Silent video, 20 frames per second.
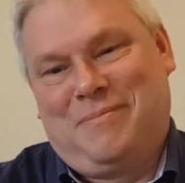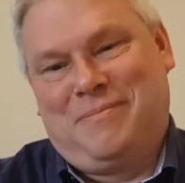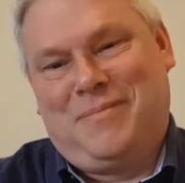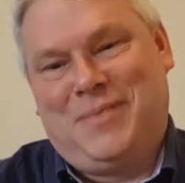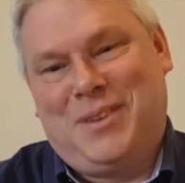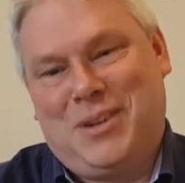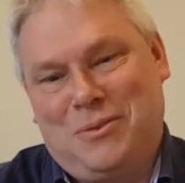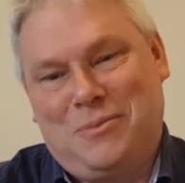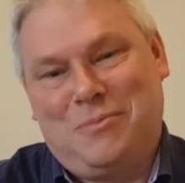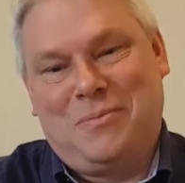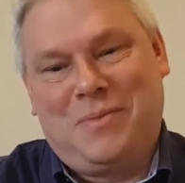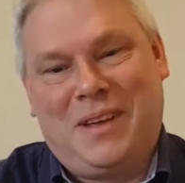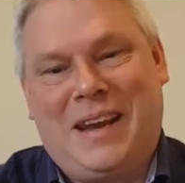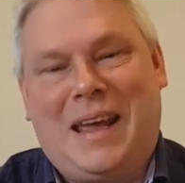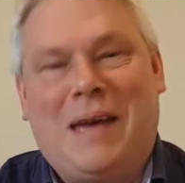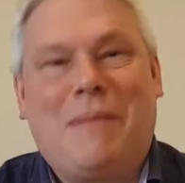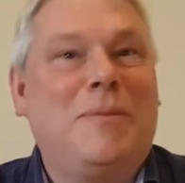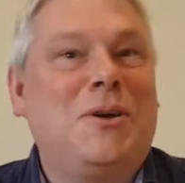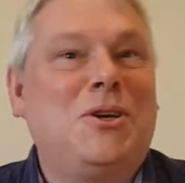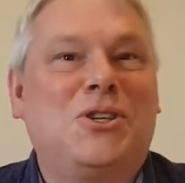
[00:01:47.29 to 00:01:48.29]
you know, an
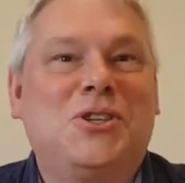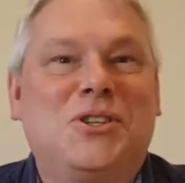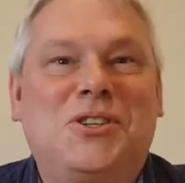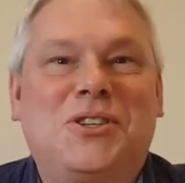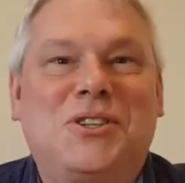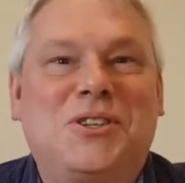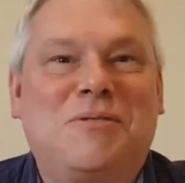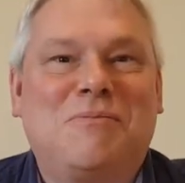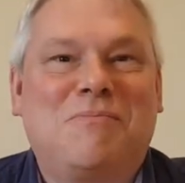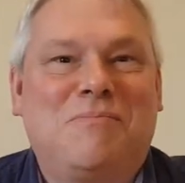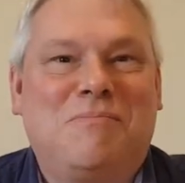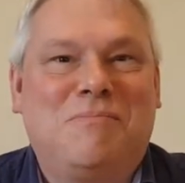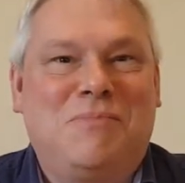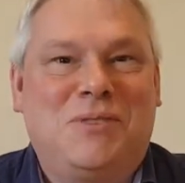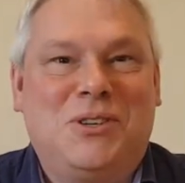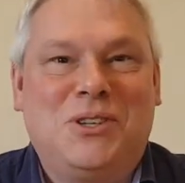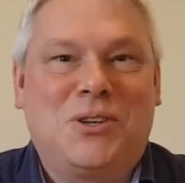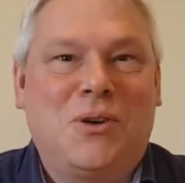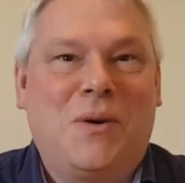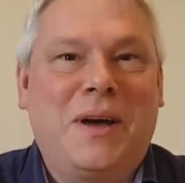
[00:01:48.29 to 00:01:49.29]
ambitious
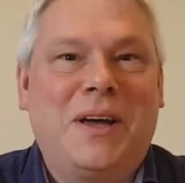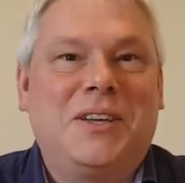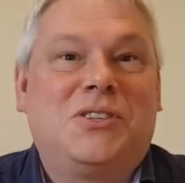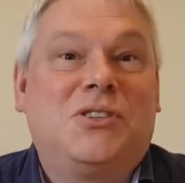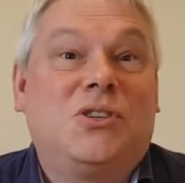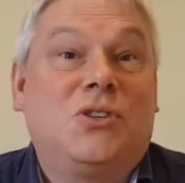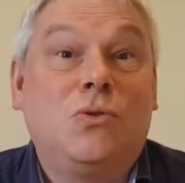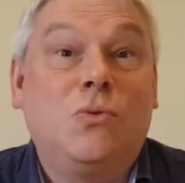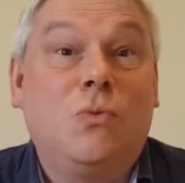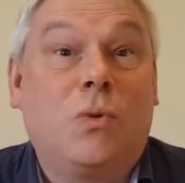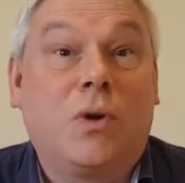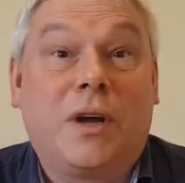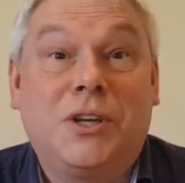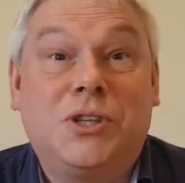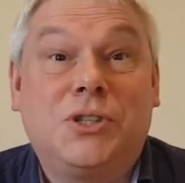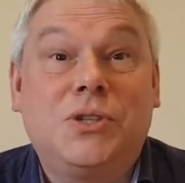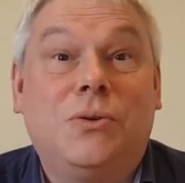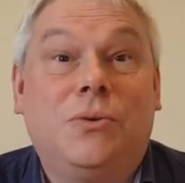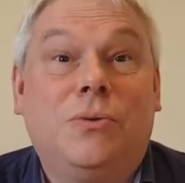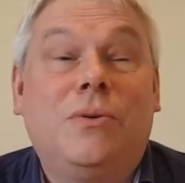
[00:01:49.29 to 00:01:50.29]
desire to do what I
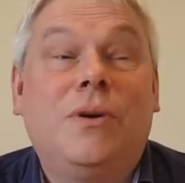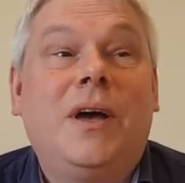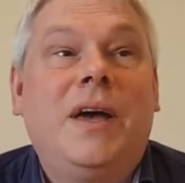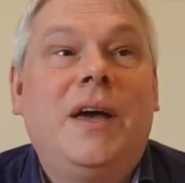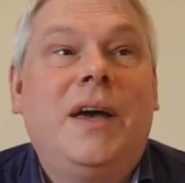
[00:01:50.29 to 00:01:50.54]
do.